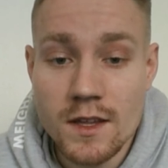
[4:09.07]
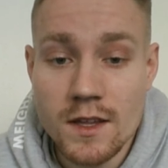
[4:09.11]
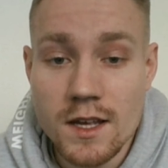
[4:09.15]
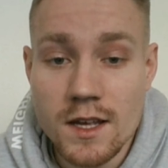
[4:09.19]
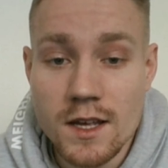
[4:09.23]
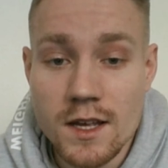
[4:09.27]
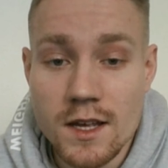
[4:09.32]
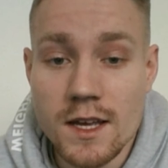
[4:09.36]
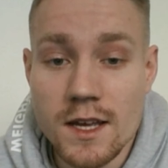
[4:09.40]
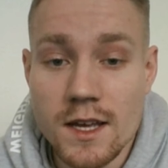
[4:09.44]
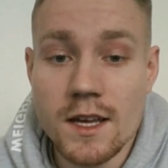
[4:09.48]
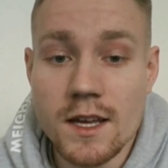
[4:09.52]

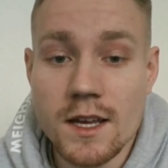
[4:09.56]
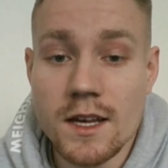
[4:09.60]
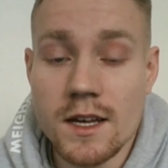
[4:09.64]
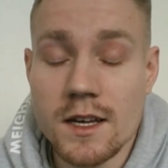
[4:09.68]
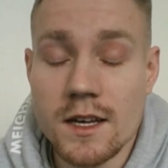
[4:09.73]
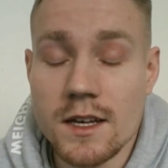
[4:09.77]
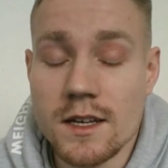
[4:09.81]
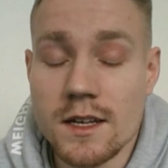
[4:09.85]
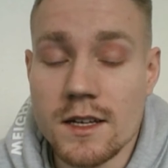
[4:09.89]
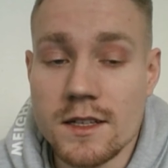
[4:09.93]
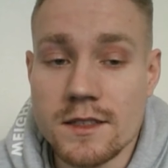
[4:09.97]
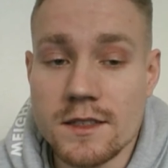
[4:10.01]

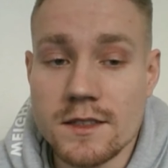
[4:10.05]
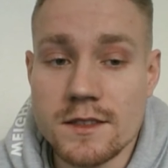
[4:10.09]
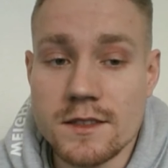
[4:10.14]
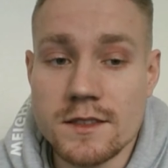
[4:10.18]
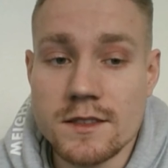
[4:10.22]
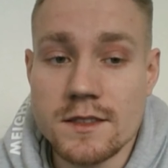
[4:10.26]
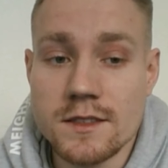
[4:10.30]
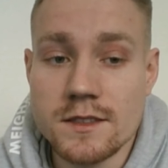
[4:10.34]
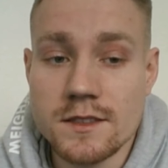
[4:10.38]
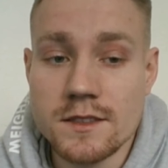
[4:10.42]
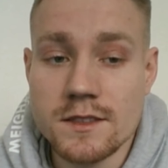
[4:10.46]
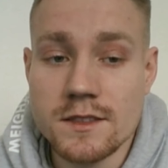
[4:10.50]
And
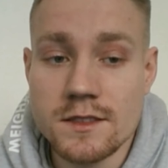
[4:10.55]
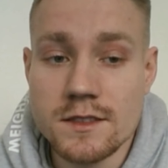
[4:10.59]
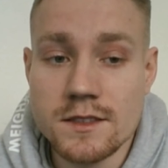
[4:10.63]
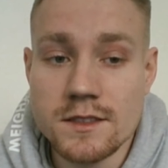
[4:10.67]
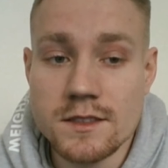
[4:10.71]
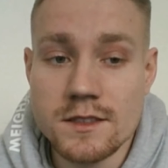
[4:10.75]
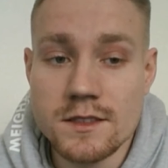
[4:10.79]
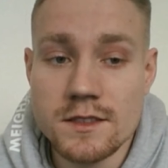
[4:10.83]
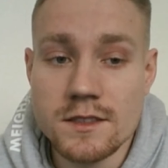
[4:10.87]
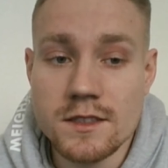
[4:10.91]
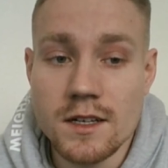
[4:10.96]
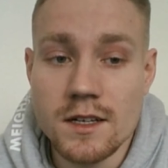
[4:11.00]

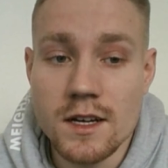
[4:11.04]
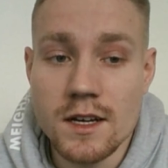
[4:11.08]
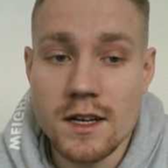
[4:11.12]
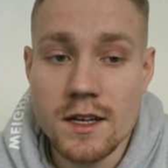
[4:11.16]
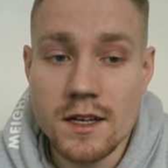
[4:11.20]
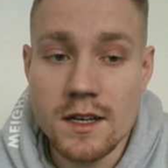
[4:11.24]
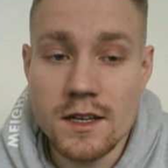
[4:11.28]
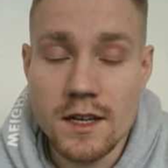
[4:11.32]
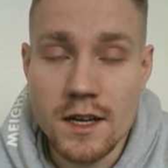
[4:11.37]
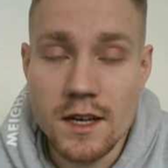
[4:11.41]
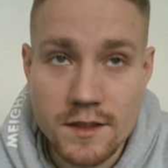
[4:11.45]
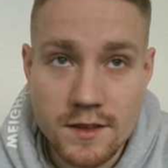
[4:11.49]

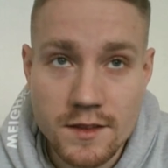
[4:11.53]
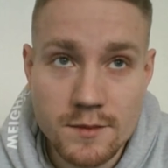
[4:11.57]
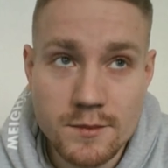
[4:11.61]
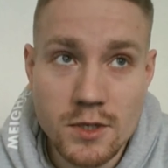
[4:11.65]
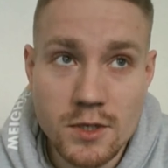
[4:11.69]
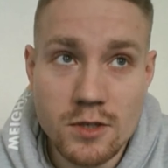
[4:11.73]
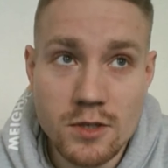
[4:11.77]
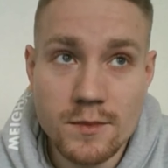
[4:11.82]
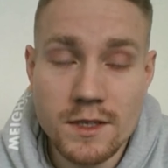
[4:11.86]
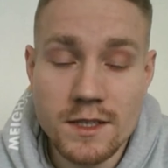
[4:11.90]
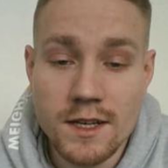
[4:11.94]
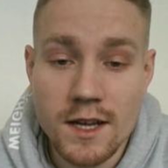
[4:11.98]
at the
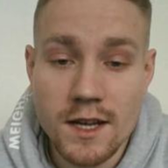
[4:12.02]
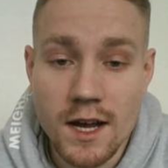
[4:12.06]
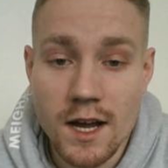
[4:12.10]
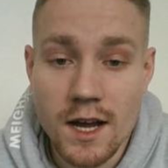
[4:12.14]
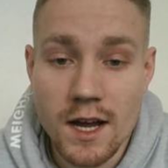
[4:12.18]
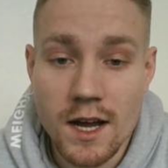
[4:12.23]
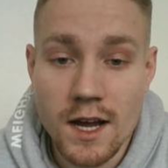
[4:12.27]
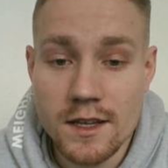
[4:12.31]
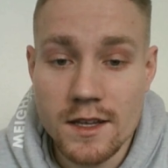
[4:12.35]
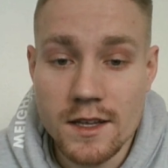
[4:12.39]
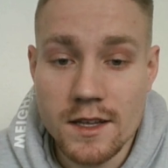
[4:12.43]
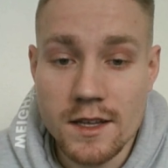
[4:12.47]
moment,
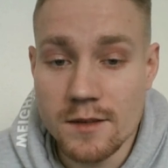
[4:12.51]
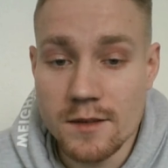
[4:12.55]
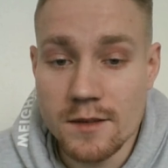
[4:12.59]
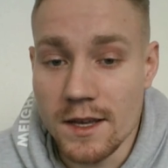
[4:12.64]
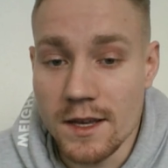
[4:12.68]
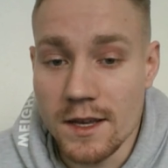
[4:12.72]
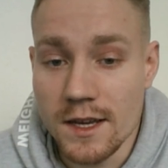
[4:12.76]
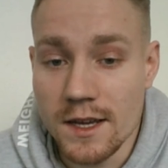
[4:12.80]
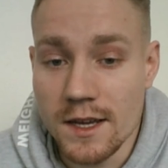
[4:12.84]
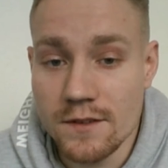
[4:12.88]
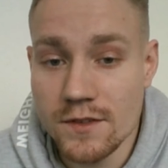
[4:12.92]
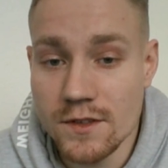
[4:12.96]
I am
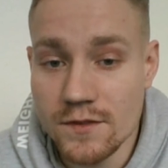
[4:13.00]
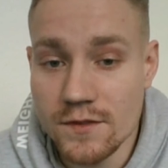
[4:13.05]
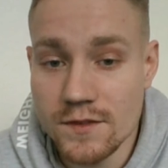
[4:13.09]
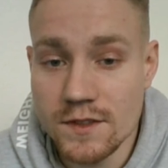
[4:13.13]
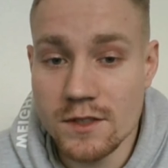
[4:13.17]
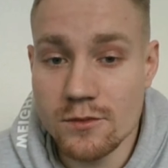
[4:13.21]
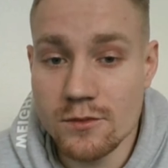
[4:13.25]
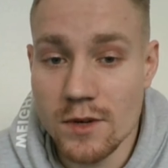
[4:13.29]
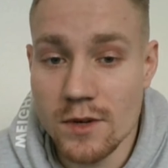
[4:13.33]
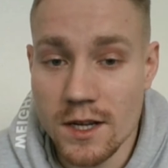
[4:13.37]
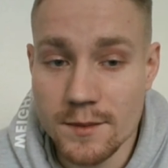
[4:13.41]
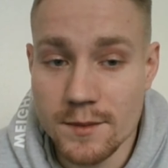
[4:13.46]
at
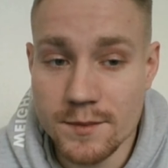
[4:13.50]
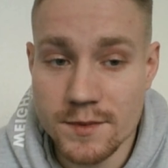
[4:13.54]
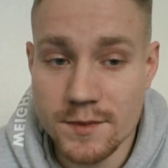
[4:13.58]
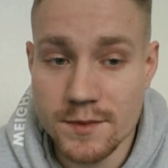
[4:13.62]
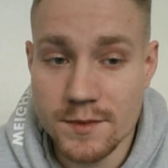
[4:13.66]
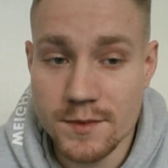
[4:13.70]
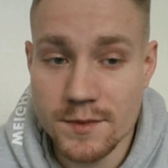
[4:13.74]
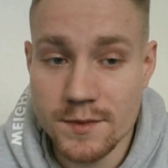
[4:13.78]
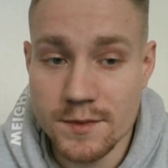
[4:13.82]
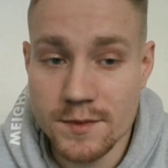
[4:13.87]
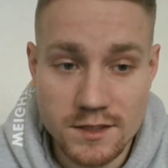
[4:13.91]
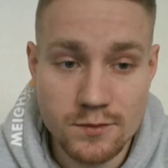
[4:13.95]
15 reps.
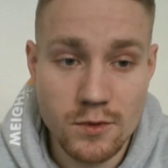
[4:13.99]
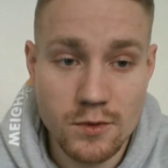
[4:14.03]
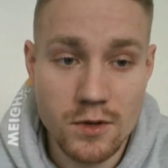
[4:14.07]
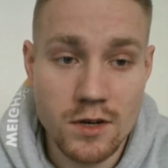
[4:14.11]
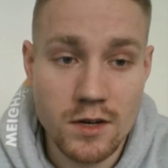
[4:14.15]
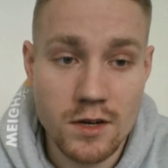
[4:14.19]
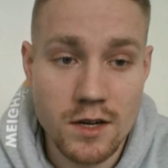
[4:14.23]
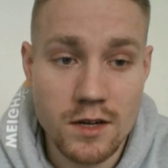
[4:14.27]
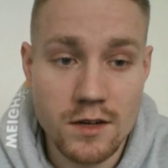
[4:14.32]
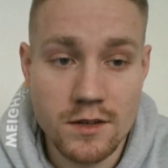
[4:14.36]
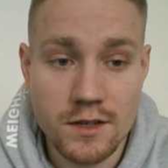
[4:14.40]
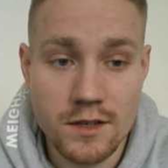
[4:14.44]
In this
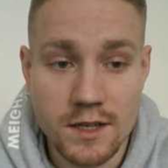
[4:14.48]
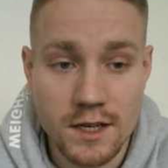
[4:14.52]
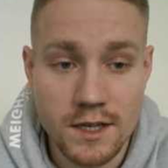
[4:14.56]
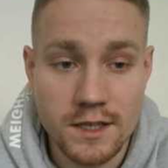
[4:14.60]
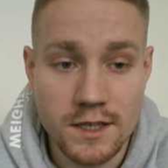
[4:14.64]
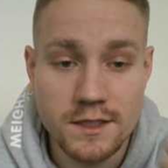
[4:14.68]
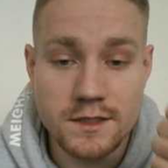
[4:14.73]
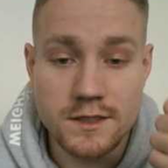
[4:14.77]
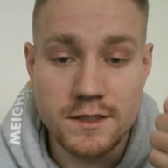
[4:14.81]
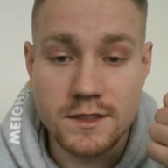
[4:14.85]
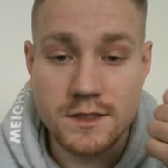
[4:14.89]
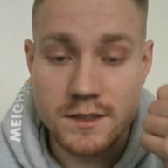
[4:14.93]
workout, I
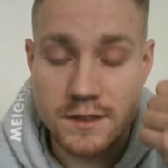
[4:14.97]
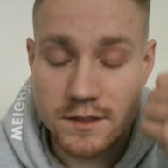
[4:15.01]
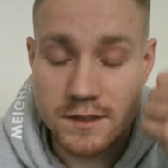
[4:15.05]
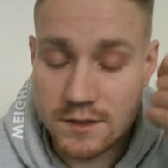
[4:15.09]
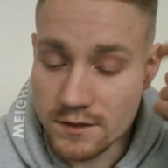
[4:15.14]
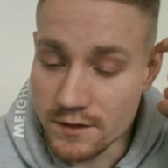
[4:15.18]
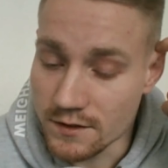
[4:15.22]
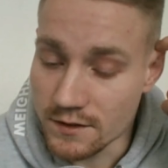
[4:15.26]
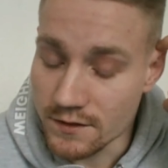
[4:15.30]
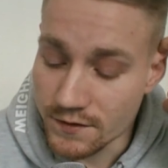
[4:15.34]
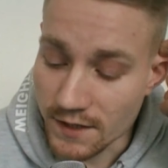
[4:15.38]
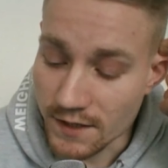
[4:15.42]

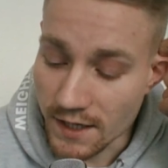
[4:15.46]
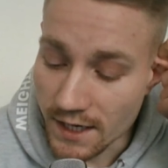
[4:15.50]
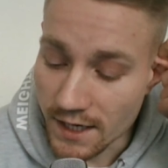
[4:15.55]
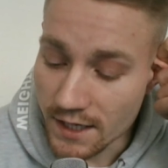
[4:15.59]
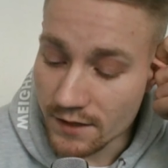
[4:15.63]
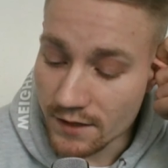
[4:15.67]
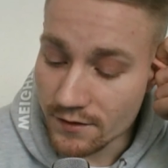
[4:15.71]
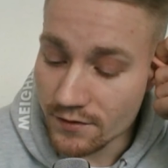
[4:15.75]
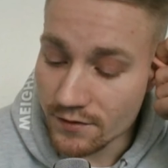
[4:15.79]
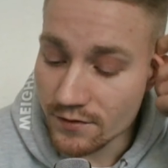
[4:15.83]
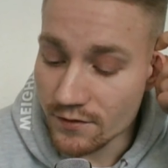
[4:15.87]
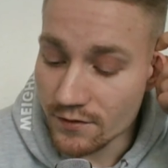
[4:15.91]
did
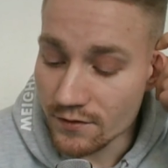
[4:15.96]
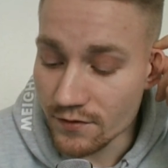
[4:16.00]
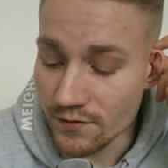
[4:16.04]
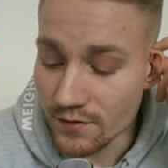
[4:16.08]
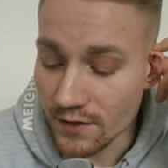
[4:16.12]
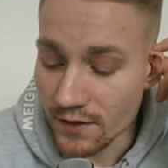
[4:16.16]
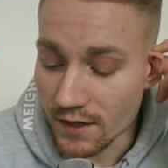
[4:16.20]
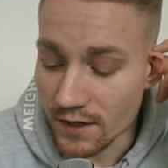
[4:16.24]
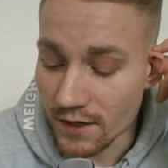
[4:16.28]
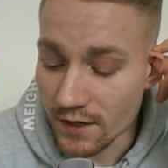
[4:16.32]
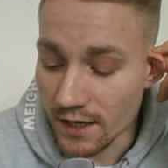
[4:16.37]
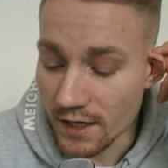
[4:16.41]
5,
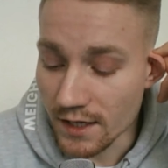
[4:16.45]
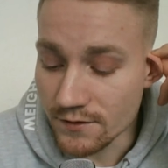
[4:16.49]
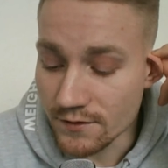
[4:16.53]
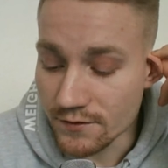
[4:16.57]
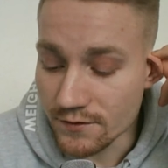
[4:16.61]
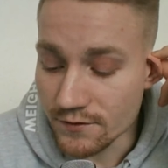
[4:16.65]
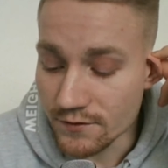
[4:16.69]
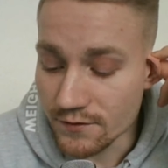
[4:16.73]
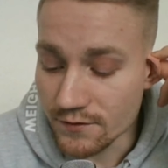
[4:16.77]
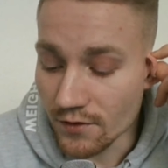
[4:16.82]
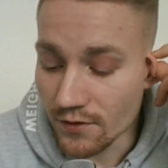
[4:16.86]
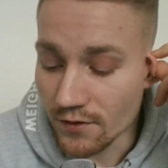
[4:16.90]
5,
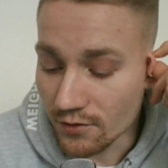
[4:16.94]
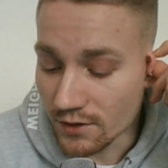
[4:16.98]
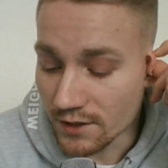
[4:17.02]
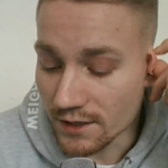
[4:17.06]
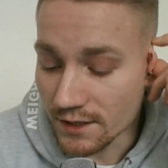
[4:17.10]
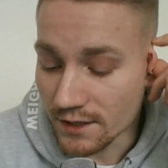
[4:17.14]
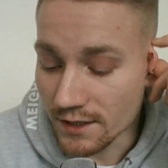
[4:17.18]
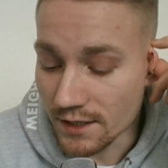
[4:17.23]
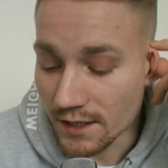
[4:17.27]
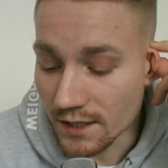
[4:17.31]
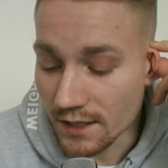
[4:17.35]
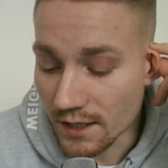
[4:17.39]

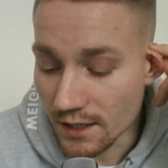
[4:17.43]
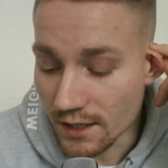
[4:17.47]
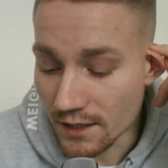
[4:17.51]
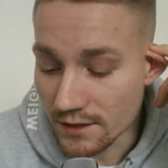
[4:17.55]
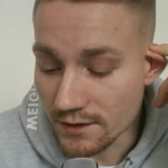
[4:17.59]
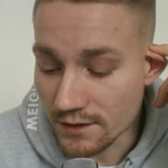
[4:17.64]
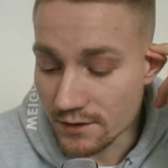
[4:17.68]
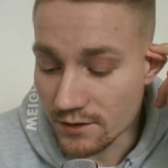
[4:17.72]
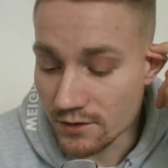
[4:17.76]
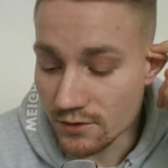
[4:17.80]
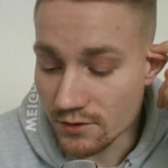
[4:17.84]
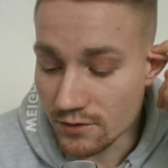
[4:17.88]
3,
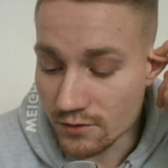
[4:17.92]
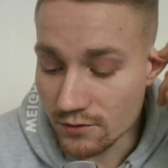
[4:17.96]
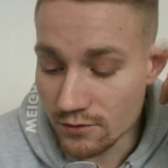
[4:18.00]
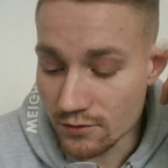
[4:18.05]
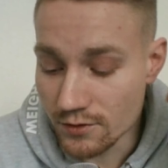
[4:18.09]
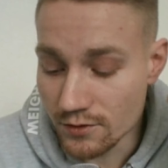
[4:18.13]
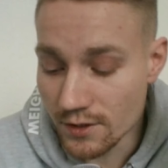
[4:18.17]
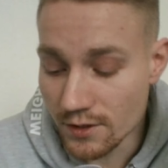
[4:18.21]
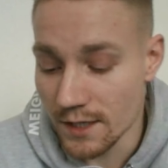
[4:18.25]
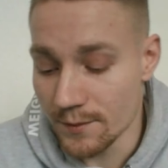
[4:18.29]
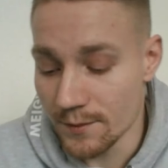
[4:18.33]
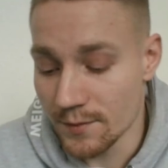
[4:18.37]
and 2
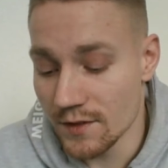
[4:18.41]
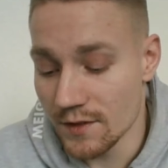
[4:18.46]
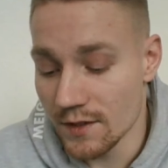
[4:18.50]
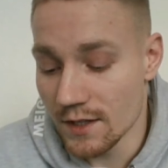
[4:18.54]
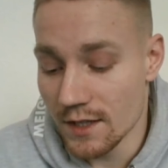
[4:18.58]
reps.